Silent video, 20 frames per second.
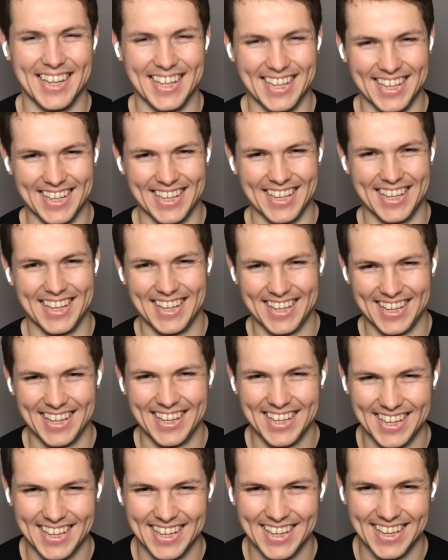
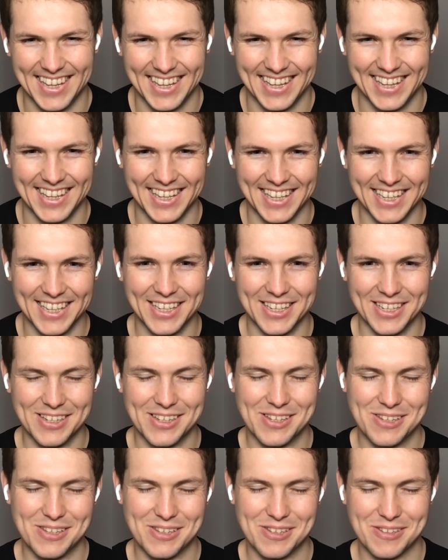
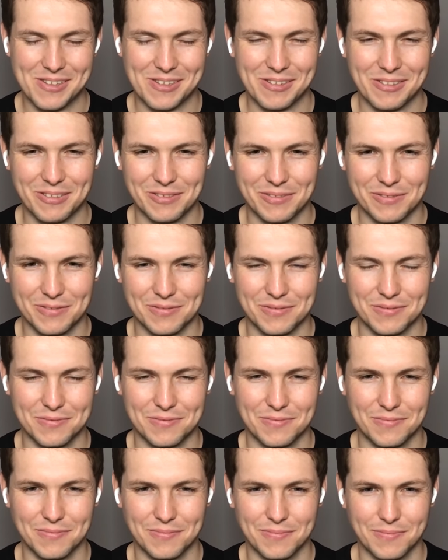
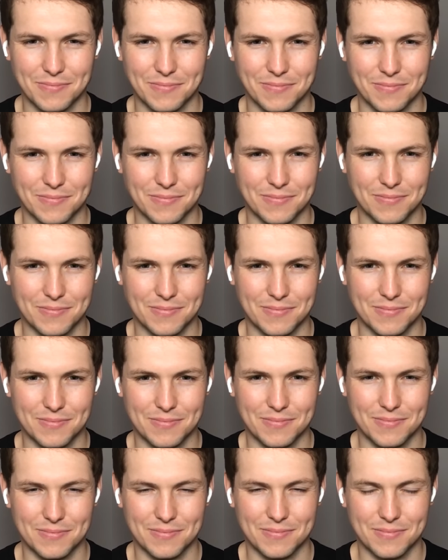
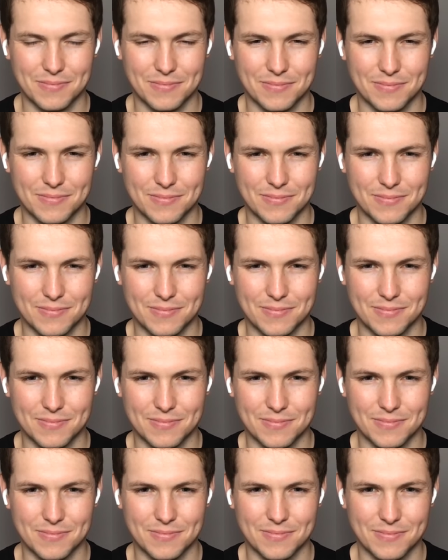
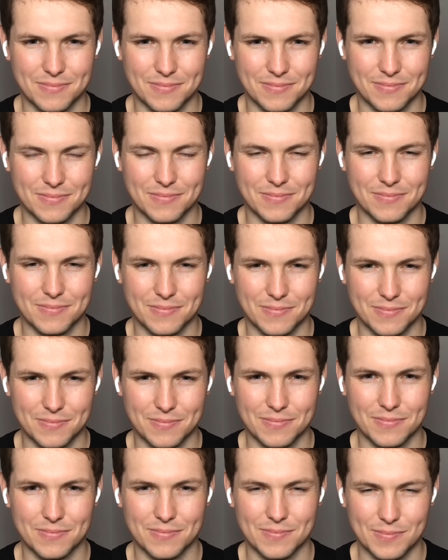
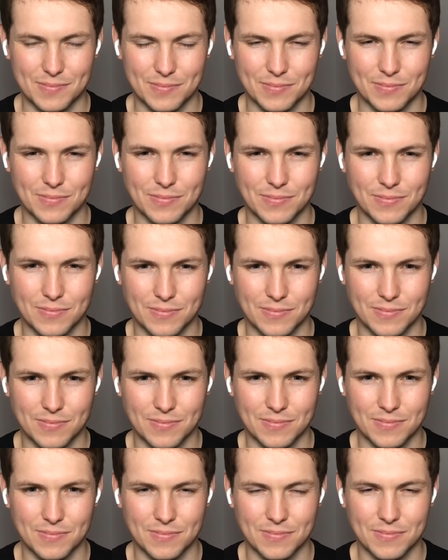
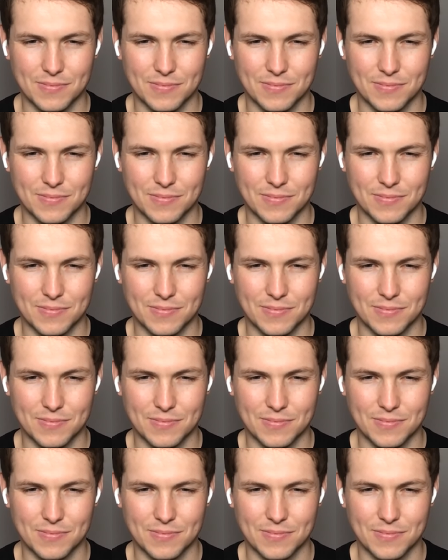(not speaking)